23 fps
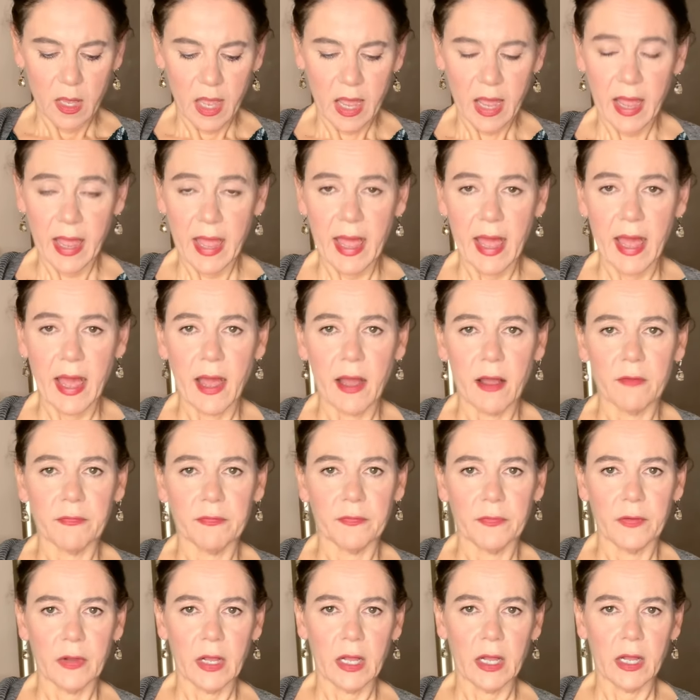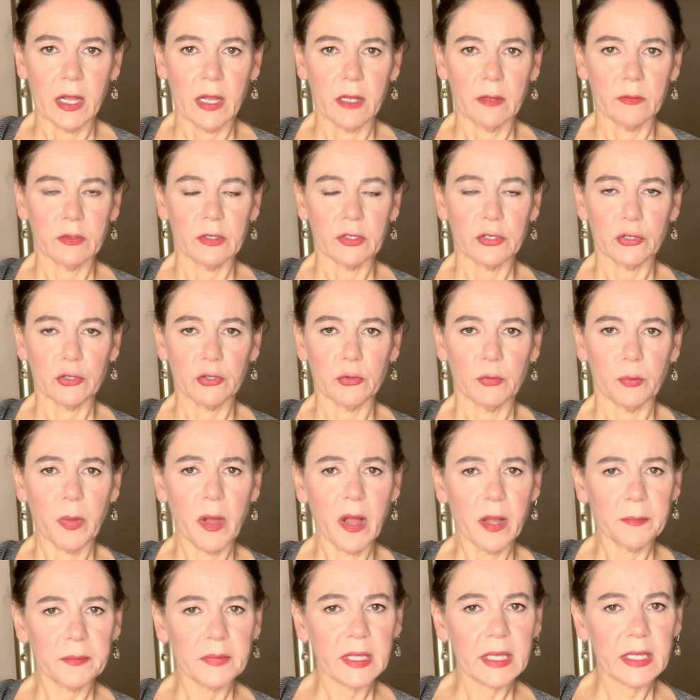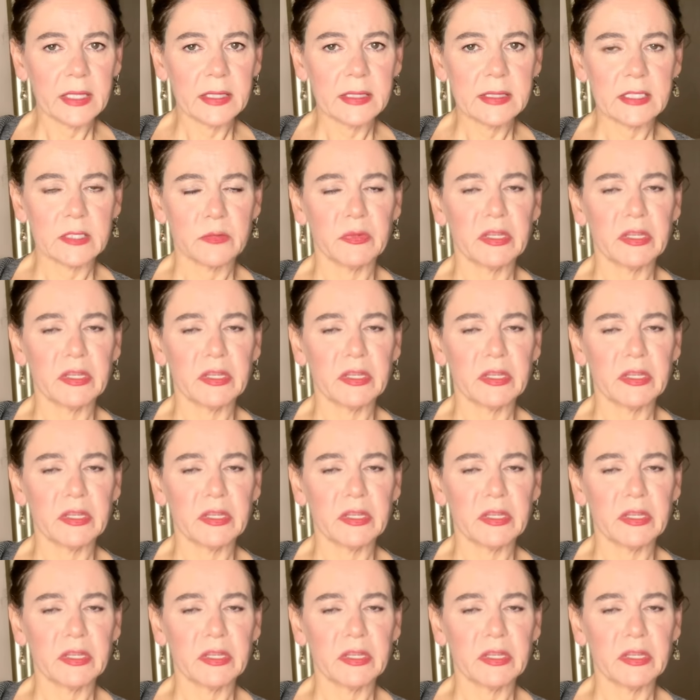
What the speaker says: I have little pumpkins,